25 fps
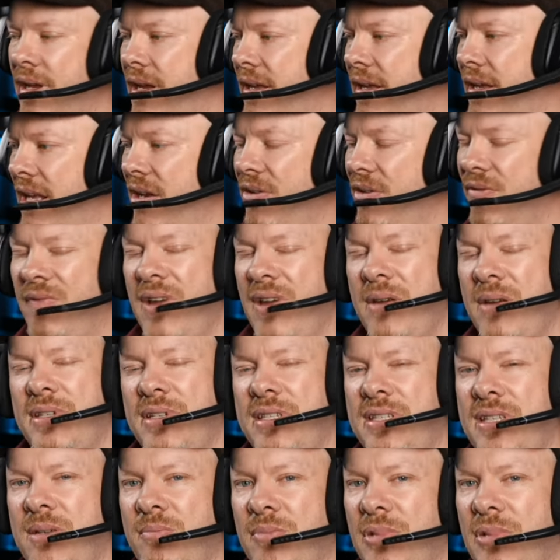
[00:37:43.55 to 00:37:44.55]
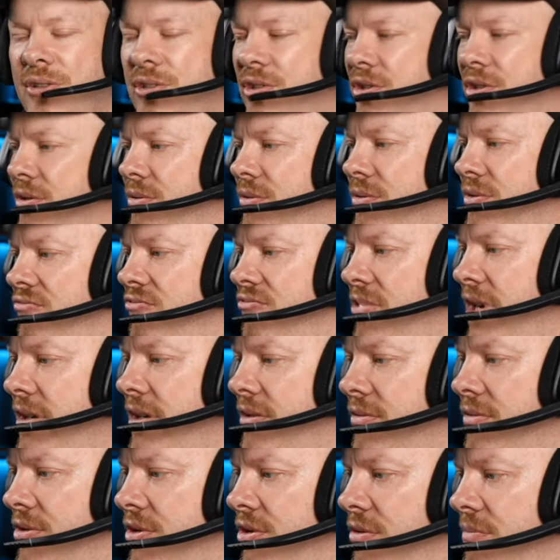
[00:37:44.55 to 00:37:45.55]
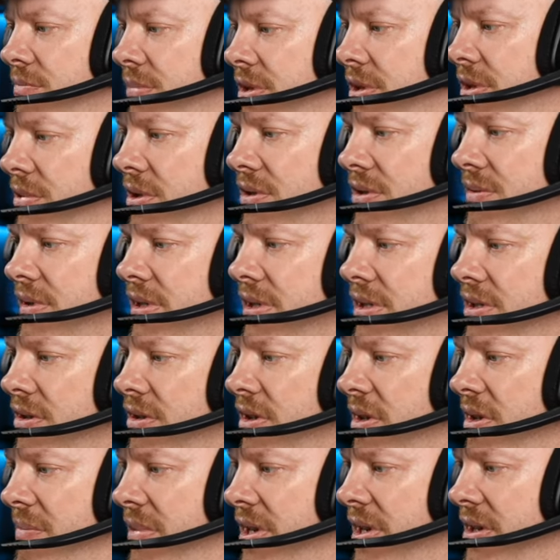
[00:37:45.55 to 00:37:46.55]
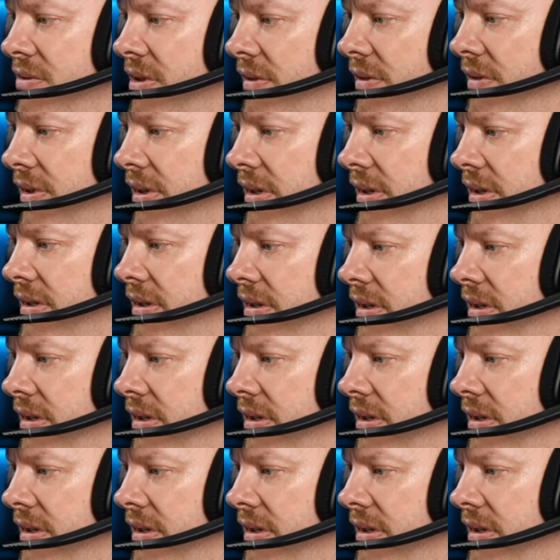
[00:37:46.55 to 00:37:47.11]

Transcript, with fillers: They look very similar to the Regal Jumpers, spiders, but they're slightly bigger, I think.